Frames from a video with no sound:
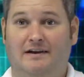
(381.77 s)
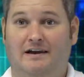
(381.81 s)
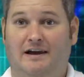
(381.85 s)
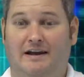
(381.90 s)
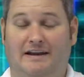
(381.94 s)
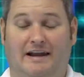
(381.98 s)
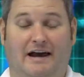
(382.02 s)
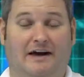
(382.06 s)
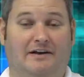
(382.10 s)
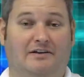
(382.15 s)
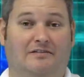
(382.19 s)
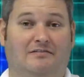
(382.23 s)
And
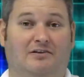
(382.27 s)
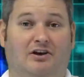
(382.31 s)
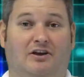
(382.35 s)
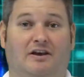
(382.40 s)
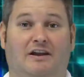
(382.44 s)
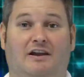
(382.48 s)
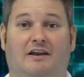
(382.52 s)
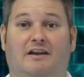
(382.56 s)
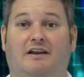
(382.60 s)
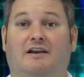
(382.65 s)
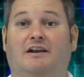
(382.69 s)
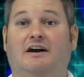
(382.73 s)
now you're
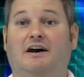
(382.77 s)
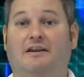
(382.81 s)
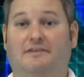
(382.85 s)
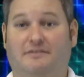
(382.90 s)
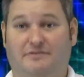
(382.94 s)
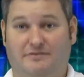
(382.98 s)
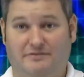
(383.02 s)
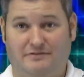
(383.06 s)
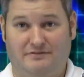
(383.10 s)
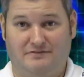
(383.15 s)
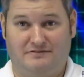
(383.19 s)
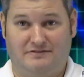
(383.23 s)
looking at another
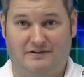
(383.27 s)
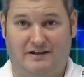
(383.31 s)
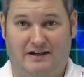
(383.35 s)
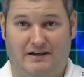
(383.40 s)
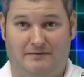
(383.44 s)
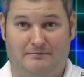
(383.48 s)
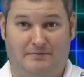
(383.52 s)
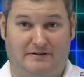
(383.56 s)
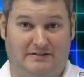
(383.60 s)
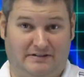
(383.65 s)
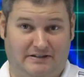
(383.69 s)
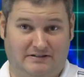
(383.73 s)
huge gain,
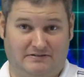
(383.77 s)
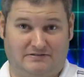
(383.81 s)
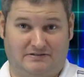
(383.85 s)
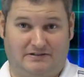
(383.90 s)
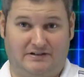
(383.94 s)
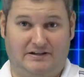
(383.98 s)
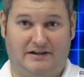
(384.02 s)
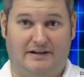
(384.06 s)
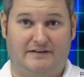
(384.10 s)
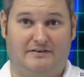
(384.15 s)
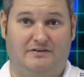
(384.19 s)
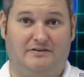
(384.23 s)
potentially
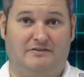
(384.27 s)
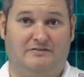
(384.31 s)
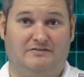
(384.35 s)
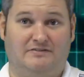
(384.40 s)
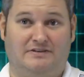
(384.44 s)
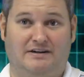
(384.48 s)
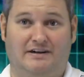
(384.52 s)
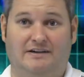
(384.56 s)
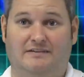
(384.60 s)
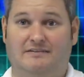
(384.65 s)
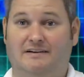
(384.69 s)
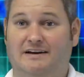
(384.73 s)
another huge
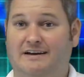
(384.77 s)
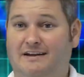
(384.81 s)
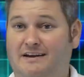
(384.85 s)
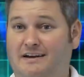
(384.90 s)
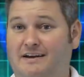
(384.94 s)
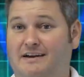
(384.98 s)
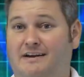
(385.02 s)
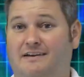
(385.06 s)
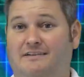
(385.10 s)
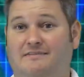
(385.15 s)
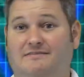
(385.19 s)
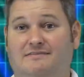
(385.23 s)
gain.
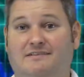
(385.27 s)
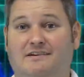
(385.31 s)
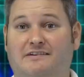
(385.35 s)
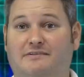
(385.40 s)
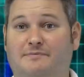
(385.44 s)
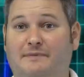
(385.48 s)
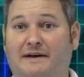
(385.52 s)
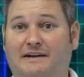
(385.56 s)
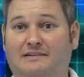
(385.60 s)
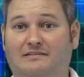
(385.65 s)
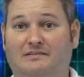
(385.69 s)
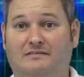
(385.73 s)
Again,
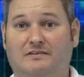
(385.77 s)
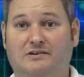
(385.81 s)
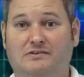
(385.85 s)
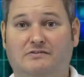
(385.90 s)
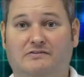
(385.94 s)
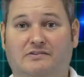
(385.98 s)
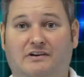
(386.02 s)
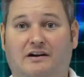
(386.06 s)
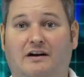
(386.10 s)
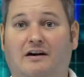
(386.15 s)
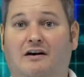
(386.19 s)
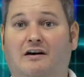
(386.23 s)
expect to
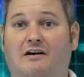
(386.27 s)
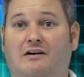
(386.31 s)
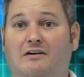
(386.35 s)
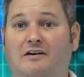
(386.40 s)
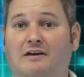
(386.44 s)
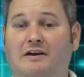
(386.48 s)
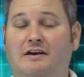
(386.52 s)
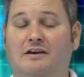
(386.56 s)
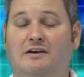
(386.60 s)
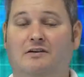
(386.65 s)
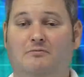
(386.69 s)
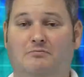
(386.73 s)
lose it all.
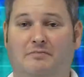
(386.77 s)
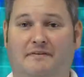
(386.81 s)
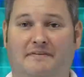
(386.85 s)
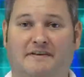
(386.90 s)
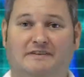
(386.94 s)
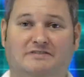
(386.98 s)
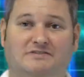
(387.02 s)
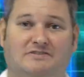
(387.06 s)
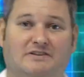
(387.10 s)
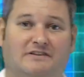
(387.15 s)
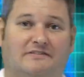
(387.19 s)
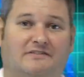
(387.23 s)
But
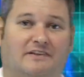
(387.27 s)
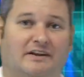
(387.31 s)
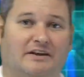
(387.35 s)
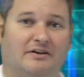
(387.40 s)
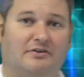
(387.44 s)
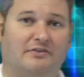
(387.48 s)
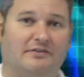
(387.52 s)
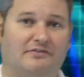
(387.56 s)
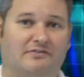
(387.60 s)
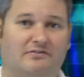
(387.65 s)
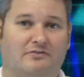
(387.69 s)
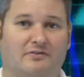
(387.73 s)
this just
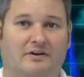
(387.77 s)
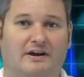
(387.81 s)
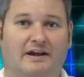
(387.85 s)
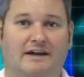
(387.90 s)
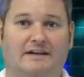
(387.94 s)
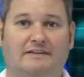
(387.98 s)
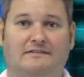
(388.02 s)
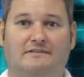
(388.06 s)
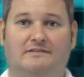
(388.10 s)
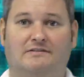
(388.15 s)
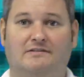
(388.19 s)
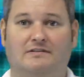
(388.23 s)

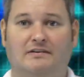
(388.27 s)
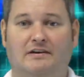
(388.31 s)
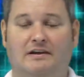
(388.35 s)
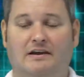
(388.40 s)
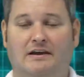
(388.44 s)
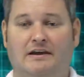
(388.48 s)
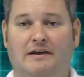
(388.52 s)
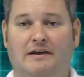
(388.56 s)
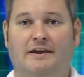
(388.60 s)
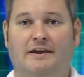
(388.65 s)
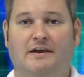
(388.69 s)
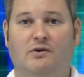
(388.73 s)
illustrates,
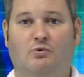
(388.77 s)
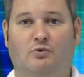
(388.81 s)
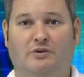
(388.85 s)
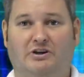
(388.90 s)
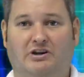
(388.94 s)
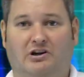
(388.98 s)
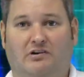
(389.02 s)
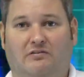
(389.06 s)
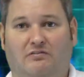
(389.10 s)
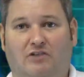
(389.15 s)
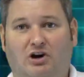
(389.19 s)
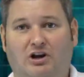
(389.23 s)
when
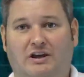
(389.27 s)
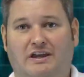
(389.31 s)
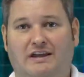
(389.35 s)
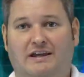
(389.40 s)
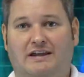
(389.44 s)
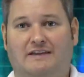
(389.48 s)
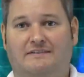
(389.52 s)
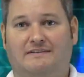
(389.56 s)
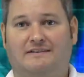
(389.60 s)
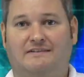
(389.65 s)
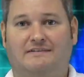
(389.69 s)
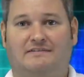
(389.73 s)
you're looking
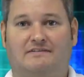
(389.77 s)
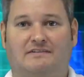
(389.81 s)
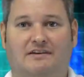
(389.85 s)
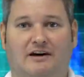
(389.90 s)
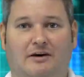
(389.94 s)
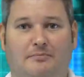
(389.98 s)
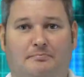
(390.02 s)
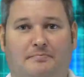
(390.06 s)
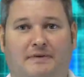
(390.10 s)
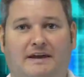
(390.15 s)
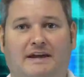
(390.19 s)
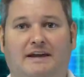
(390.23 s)
at these
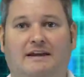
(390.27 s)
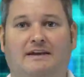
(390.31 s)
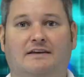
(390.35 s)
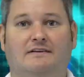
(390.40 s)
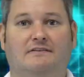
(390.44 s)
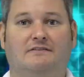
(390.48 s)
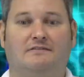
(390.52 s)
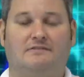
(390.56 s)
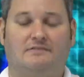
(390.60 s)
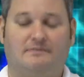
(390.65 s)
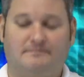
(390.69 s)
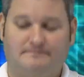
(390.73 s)

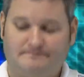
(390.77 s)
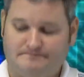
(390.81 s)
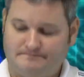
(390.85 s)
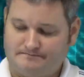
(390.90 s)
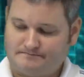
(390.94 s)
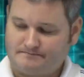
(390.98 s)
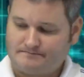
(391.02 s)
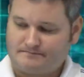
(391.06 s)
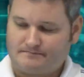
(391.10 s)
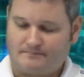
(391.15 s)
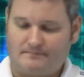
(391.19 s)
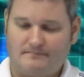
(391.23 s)
sub-pennies
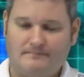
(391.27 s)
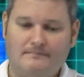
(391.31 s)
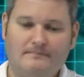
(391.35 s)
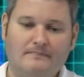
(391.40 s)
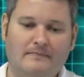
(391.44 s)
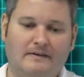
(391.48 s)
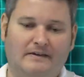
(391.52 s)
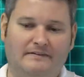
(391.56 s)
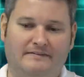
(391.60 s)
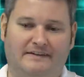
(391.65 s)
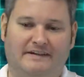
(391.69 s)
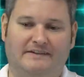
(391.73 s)

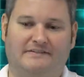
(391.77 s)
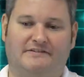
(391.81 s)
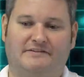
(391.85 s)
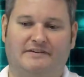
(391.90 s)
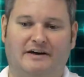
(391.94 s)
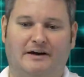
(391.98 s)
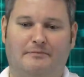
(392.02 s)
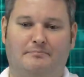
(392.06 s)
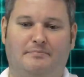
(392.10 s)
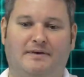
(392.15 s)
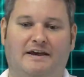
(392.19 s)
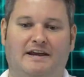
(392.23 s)

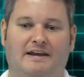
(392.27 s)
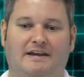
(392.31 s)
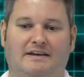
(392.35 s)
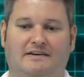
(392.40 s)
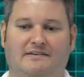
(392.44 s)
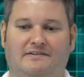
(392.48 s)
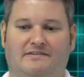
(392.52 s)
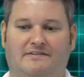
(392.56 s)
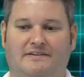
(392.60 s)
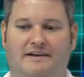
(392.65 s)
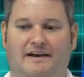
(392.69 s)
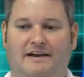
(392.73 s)

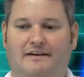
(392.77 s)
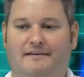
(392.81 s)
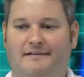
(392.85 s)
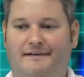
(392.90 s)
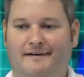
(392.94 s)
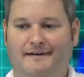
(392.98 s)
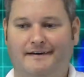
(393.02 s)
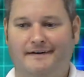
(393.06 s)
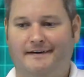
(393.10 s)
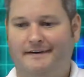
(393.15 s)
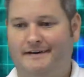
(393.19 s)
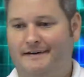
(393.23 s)
that
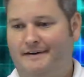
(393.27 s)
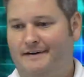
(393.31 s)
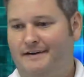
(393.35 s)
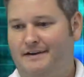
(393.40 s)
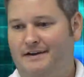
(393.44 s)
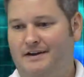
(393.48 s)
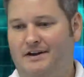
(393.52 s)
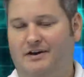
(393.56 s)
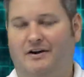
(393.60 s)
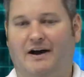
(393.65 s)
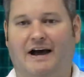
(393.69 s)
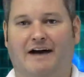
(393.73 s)

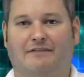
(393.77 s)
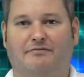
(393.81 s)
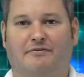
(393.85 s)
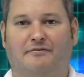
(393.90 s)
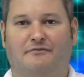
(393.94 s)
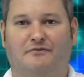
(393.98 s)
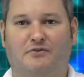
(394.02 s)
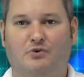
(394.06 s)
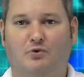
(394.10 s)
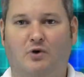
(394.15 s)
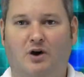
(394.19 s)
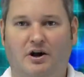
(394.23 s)
have a
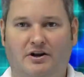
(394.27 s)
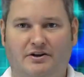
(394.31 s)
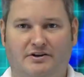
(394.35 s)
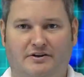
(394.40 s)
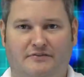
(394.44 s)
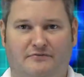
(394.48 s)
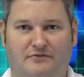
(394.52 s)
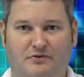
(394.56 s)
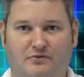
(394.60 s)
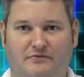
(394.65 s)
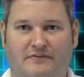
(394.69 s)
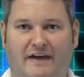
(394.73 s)
few hundred,
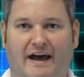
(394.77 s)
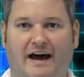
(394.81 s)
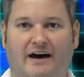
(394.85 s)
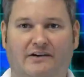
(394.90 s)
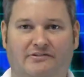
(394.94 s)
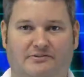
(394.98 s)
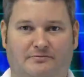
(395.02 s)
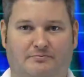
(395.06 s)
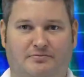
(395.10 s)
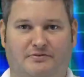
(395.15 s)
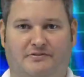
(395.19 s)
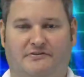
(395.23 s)
a few
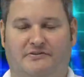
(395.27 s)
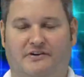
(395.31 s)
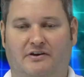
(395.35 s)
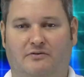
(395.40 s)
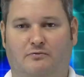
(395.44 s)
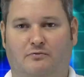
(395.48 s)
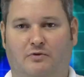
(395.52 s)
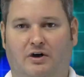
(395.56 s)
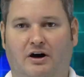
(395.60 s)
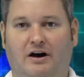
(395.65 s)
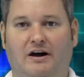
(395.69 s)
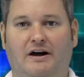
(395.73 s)

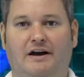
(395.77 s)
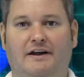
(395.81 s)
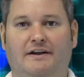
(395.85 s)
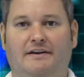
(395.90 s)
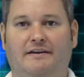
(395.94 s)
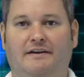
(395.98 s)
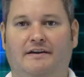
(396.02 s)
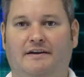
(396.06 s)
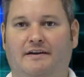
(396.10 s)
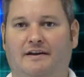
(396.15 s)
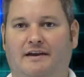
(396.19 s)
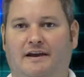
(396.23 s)
thousand%
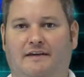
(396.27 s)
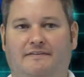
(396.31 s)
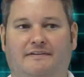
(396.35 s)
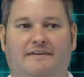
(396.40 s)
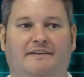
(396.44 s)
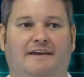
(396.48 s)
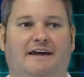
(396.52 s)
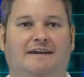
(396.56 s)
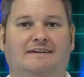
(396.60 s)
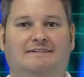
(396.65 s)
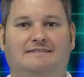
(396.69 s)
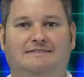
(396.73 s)
run, and
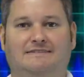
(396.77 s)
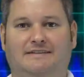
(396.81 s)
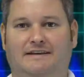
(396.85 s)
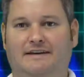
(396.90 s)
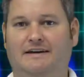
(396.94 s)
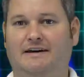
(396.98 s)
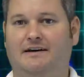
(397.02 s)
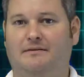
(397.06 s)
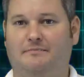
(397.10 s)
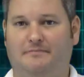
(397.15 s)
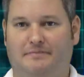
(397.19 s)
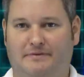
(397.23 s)
then they
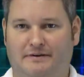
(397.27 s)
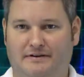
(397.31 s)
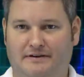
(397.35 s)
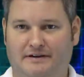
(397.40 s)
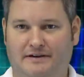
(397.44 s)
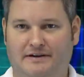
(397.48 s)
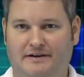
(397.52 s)
dip